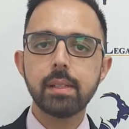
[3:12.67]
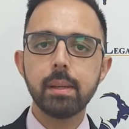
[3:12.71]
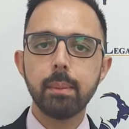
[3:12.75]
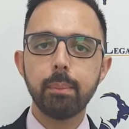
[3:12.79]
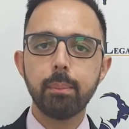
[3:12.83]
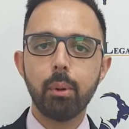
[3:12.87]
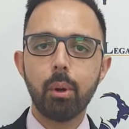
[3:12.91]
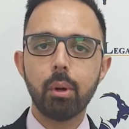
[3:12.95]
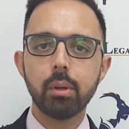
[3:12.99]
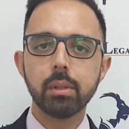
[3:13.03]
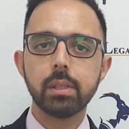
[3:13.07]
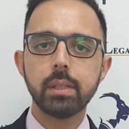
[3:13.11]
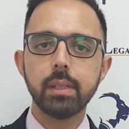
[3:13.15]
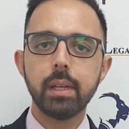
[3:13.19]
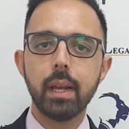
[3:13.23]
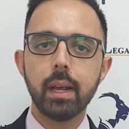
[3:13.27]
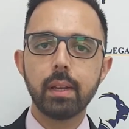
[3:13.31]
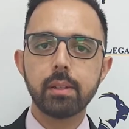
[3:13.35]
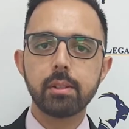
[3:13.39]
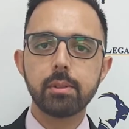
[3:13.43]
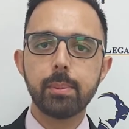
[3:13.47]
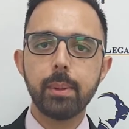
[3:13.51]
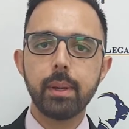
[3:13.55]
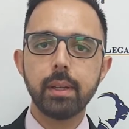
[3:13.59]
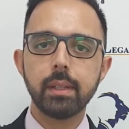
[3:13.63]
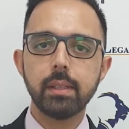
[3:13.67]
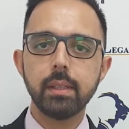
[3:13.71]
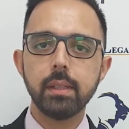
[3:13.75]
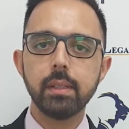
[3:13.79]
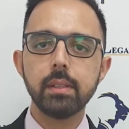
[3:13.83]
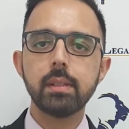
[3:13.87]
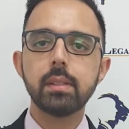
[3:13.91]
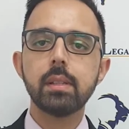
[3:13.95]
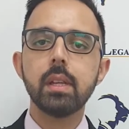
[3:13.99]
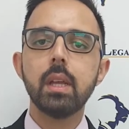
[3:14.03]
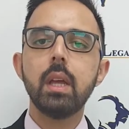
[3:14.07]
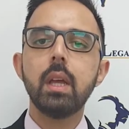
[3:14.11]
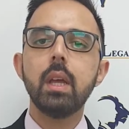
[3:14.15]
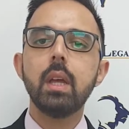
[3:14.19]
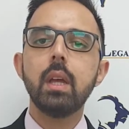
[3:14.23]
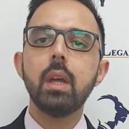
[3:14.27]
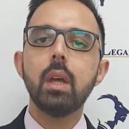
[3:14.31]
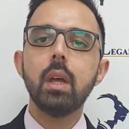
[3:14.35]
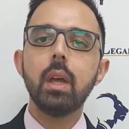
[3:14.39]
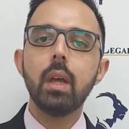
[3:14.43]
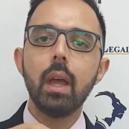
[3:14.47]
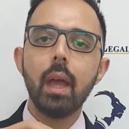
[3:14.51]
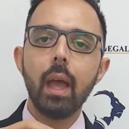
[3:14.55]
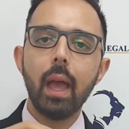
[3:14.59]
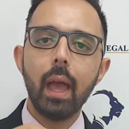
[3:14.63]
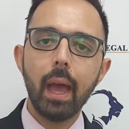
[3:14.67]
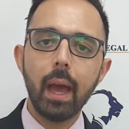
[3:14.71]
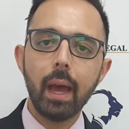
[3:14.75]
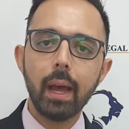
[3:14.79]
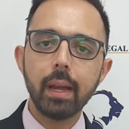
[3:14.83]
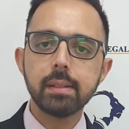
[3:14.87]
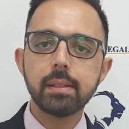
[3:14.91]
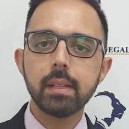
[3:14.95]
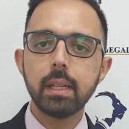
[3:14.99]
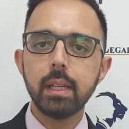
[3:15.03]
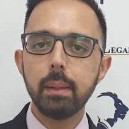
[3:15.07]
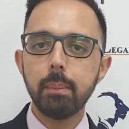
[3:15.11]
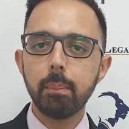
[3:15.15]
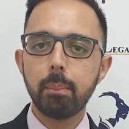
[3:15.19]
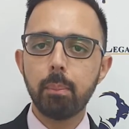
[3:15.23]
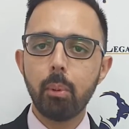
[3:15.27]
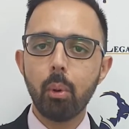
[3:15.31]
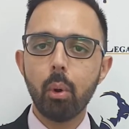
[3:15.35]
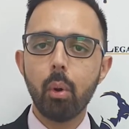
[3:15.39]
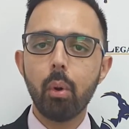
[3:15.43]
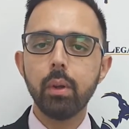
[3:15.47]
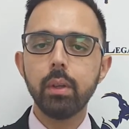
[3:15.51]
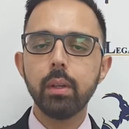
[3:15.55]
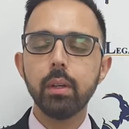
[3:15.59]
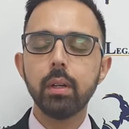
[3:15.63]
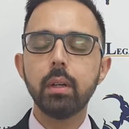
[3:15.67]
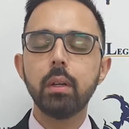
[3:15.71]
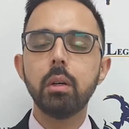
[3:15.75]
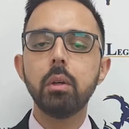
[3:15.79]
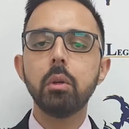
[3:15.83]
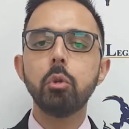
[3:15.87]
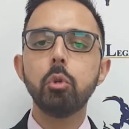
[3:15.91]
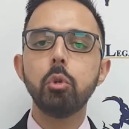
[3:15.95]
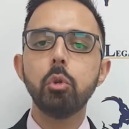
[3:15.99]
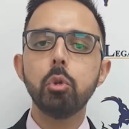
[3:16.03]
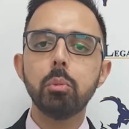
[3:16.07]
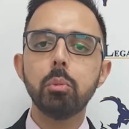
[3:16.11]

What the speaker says: important aspect is, as an employer, you